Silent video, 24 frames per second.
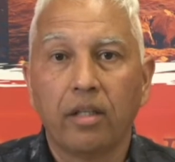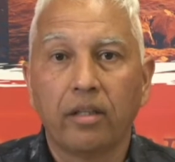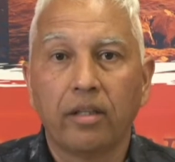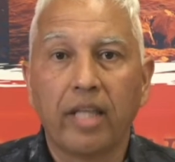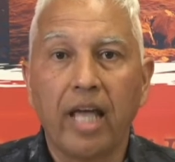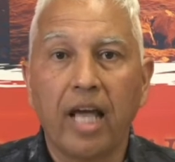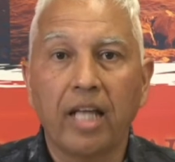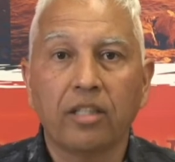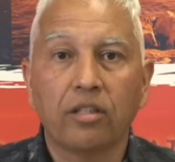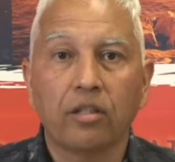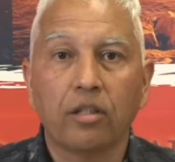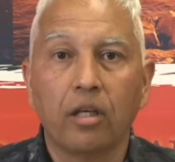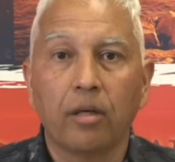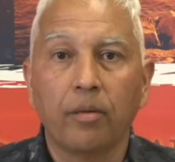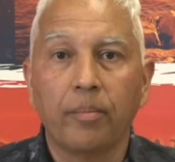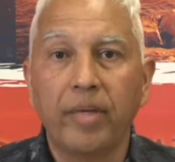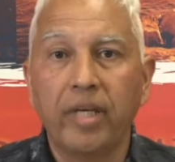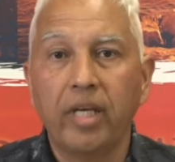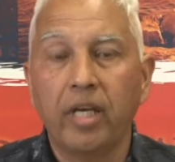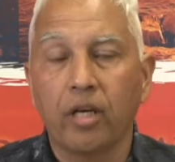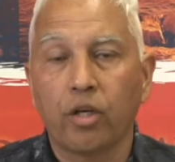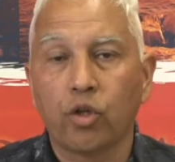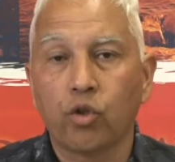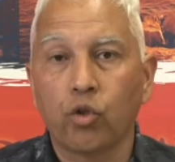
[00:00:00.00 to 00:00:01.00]
That's going to
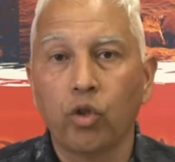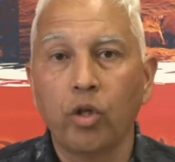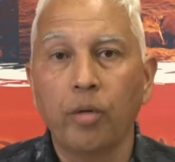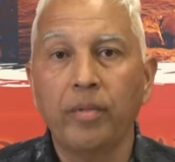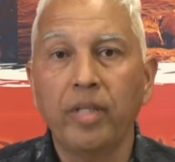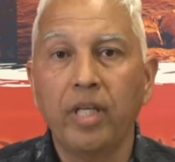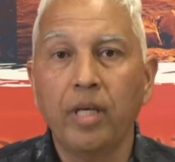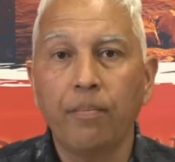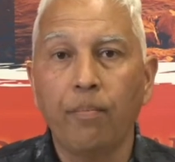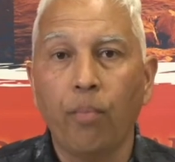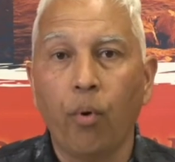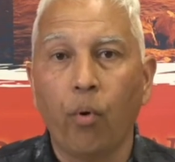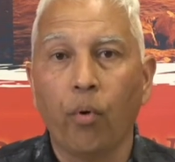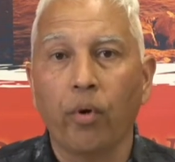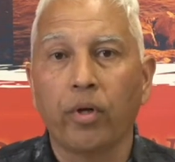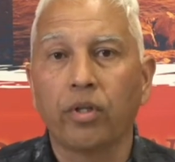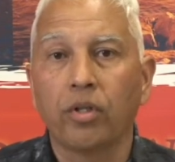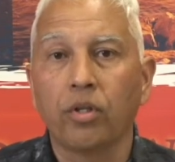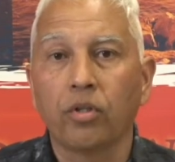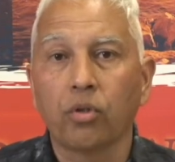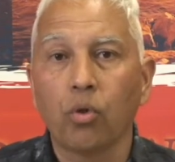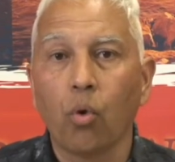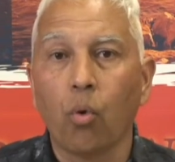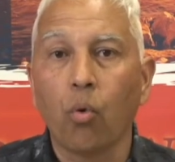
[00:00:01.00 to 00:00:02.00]
be extremely
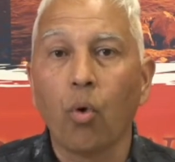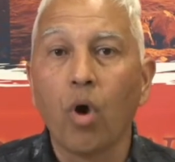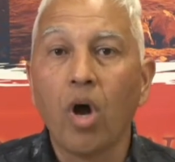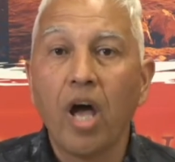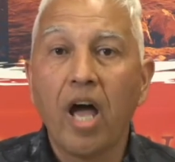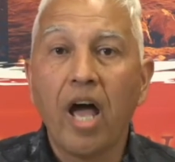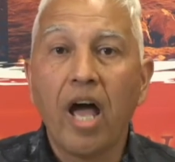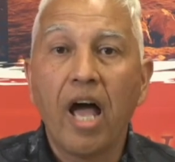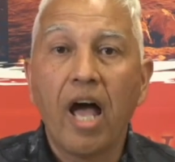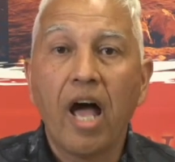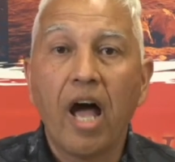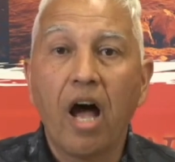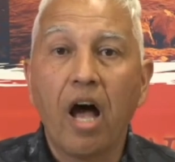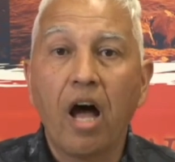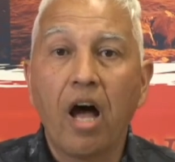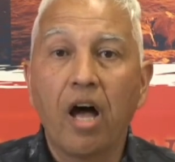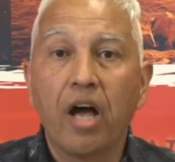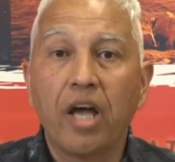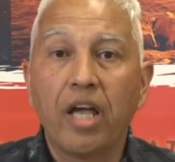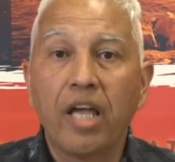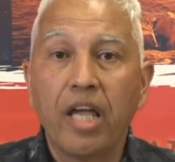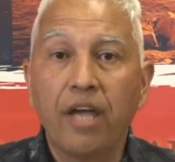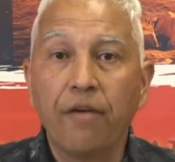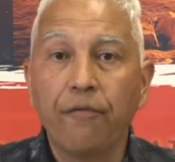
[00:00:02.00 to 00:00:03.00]
important. So
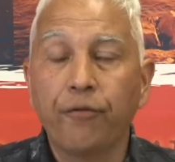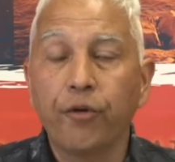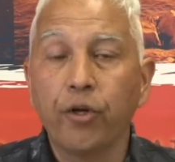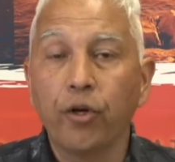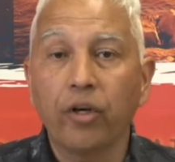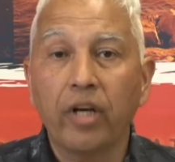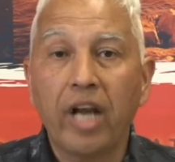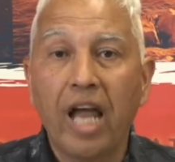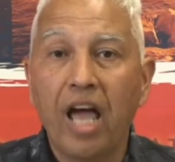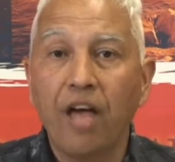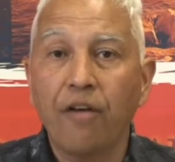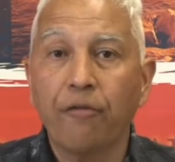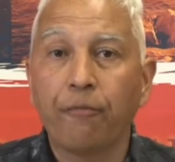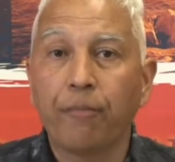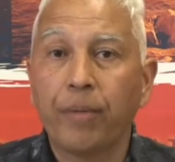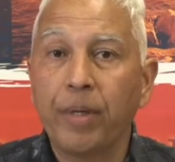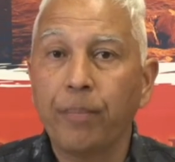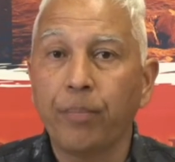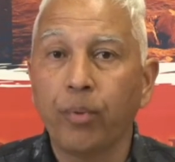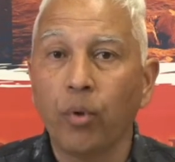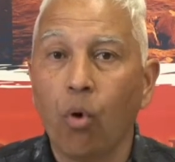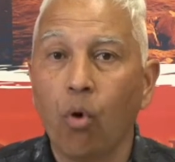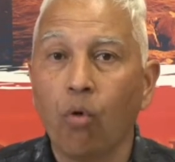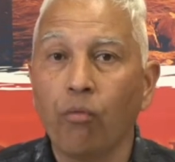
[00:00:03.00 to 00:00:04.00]
if you're going to have
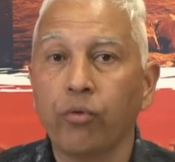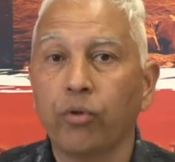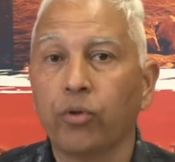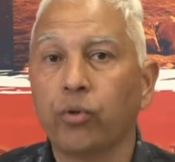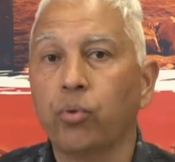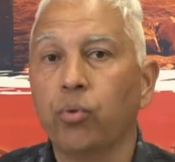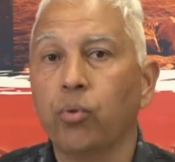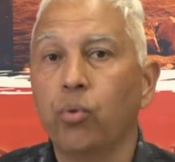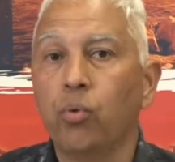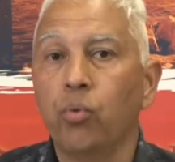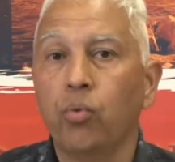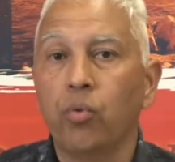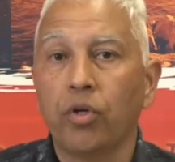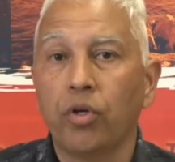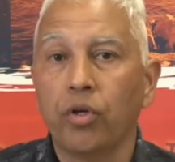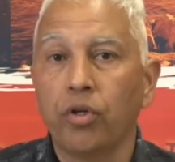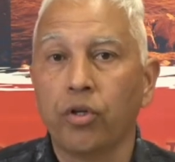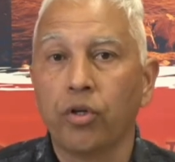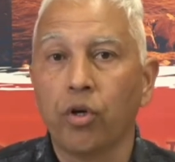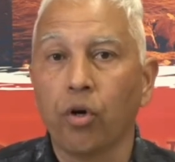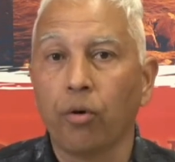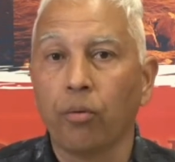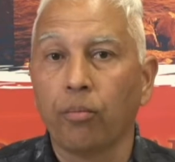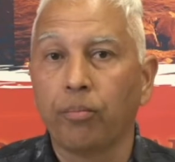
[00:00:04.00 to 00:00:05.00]
people over to
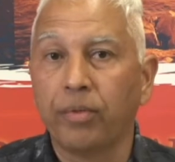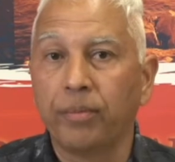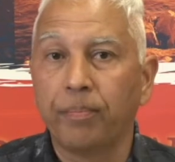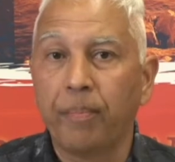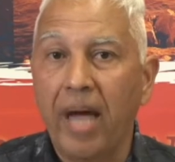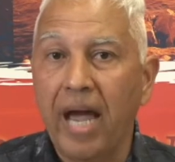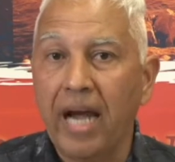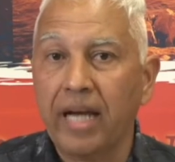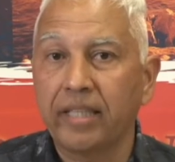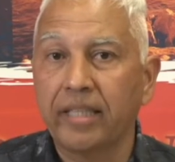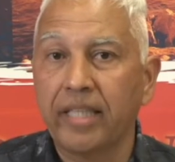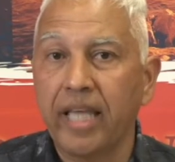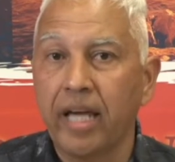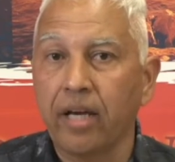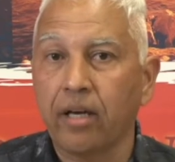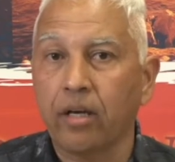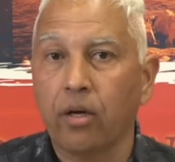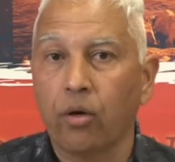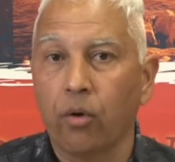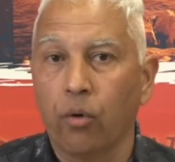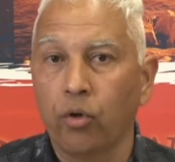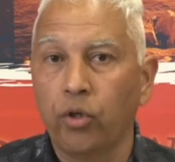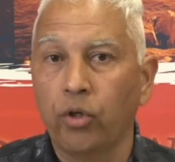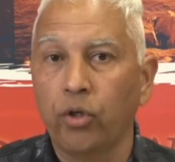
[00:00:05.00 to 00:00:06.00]
your back
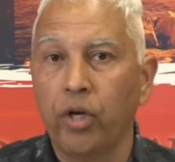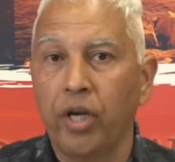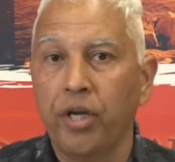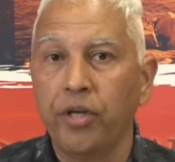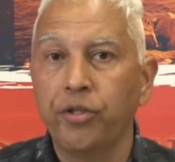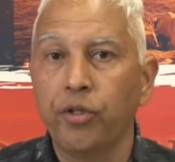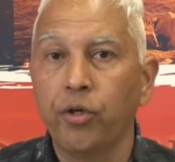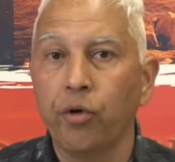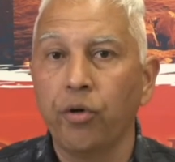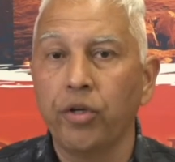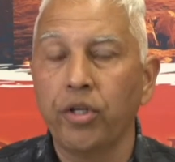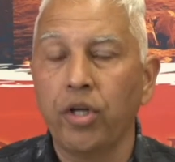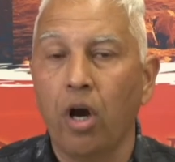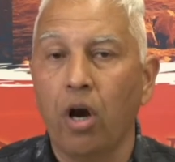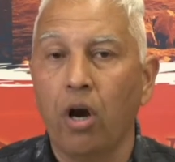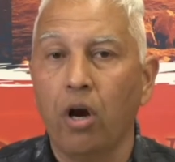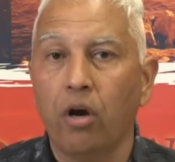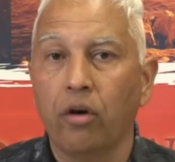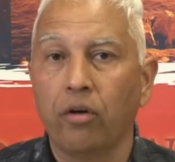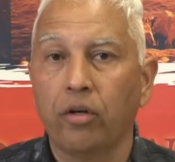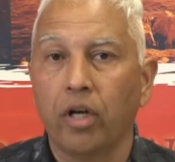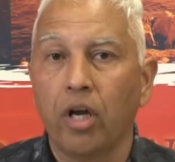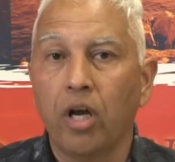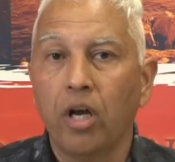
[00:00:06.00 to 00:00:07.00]
deck or in your
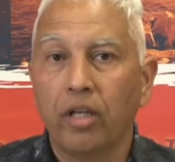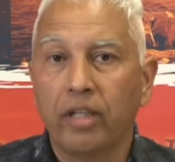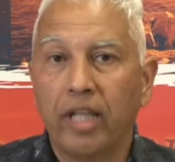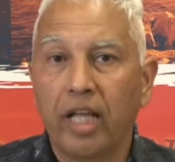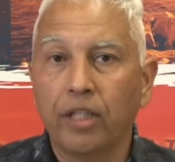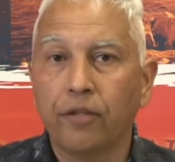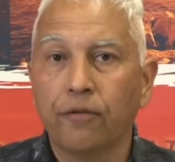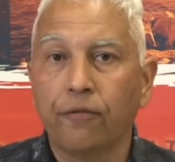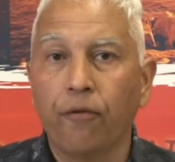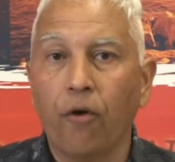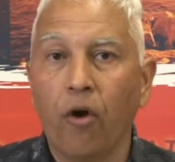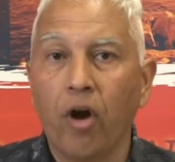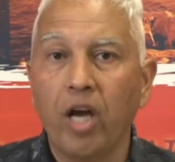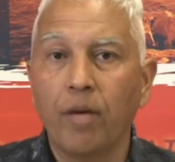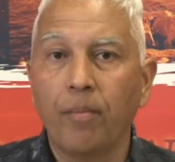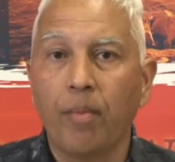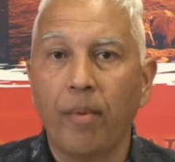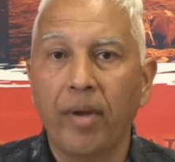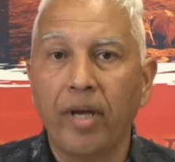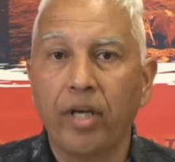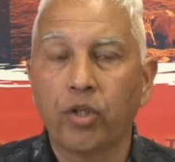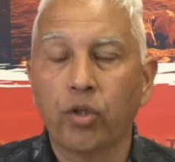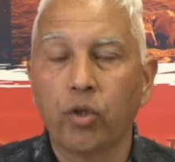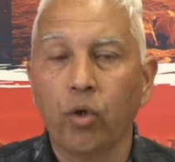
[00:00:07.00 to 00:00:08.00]
yard, that's fine, but
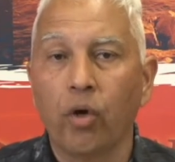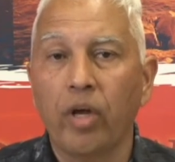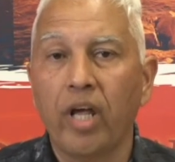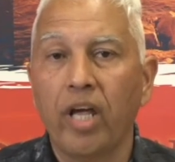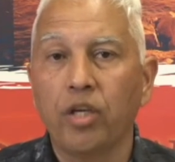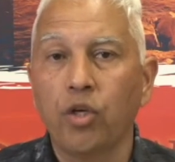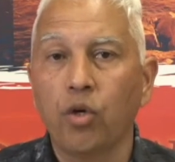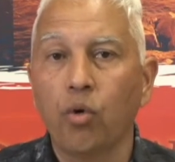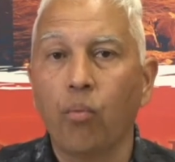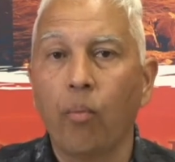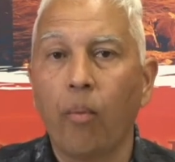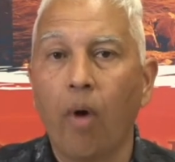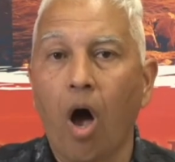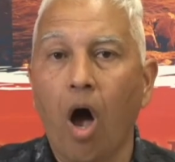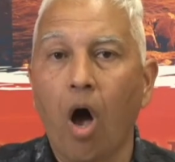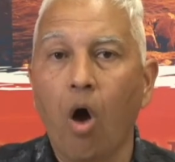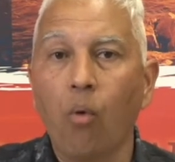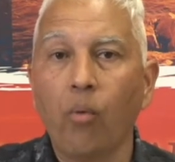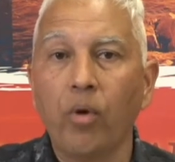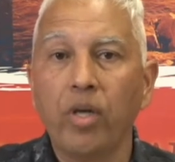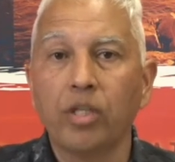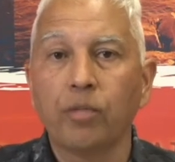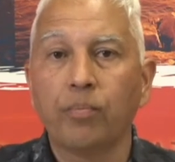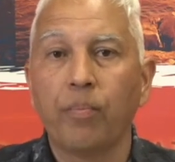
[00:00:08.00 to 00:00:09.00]
make sure that you
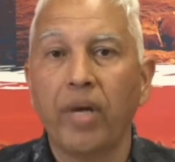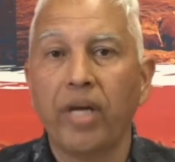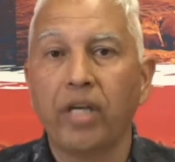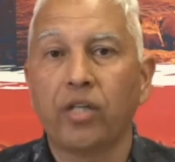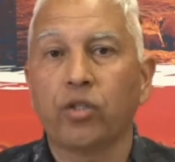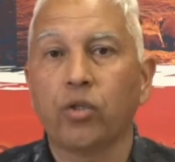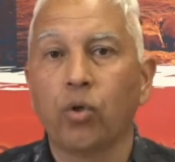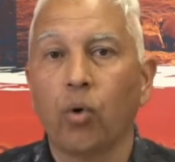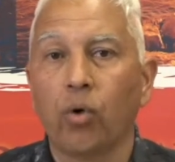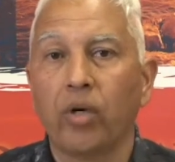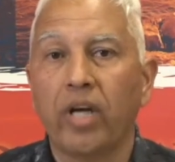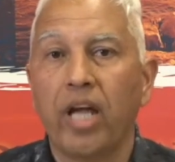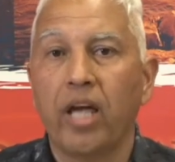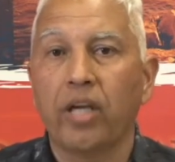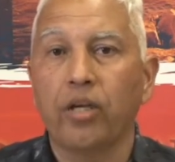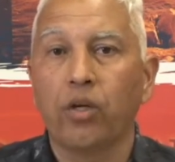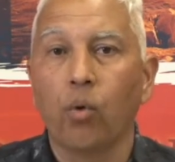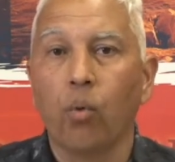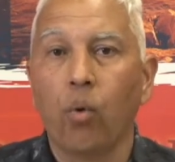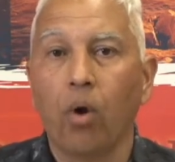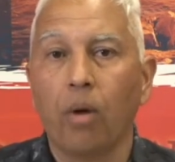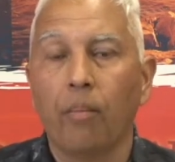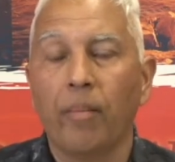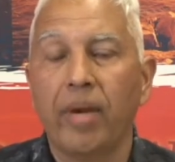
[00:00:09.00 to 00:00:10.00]
always make sure that
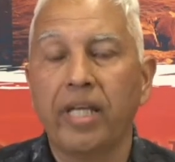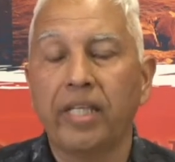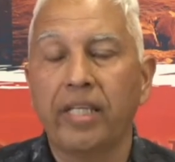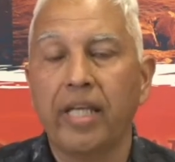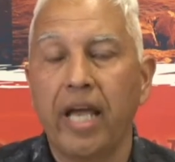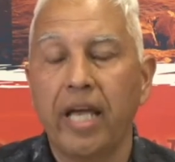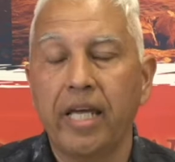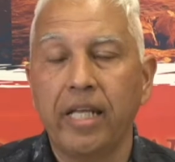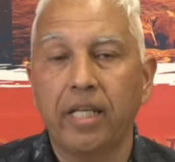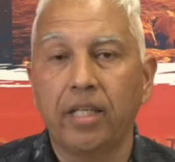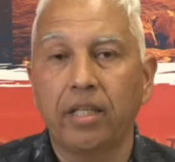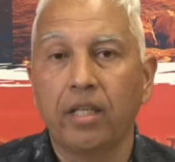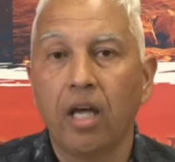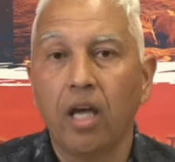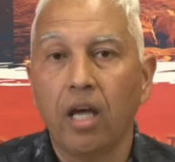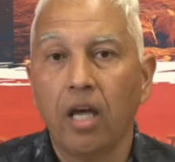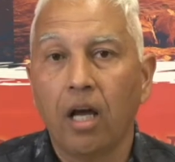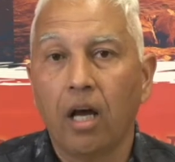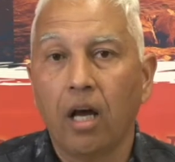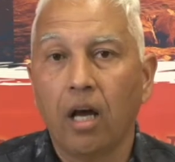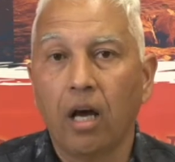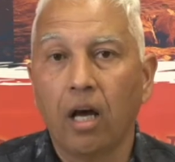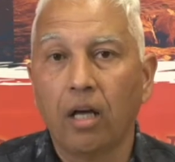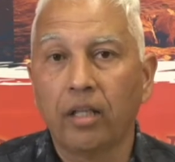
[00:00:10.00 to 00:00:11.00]
you are maintaining
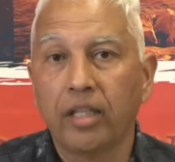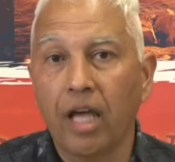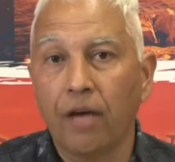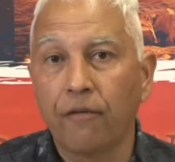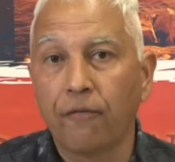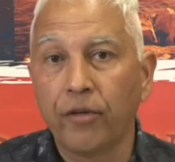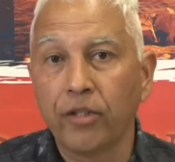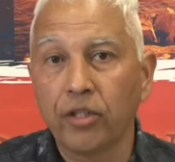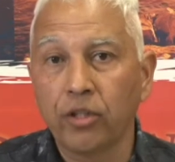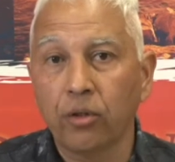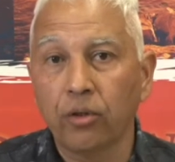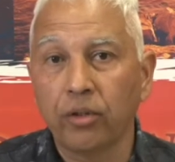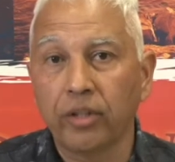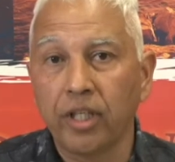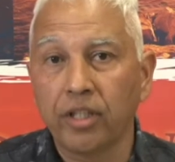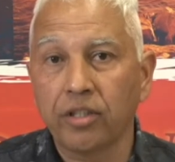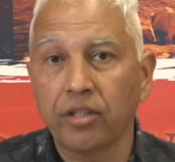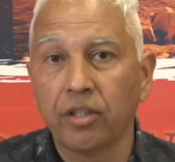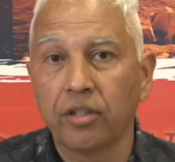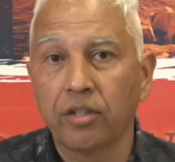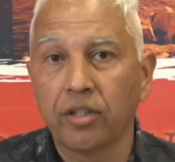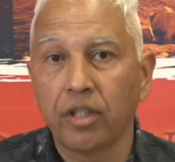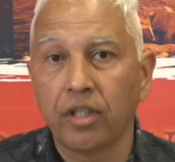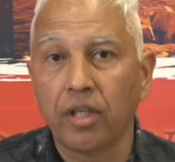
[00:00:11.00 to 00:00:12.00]
that physical
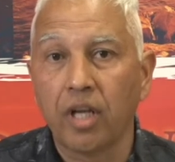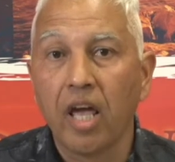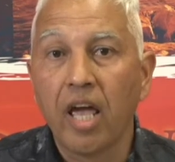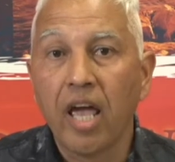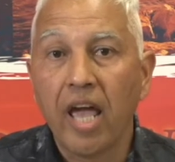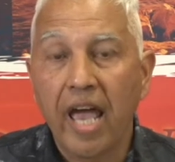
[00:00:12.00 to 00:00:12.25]
distancing.